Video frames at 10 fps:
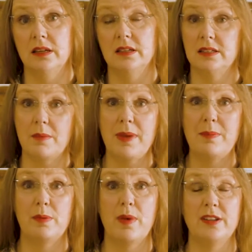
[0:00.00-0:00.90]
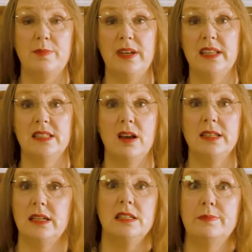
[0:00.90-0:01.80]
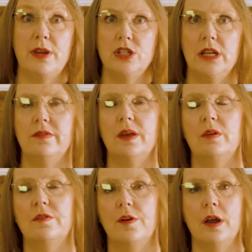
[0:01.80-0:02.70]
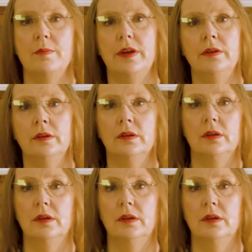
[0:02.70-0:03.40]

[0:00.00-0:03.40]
Some people might have been excited, especially if they were firemen,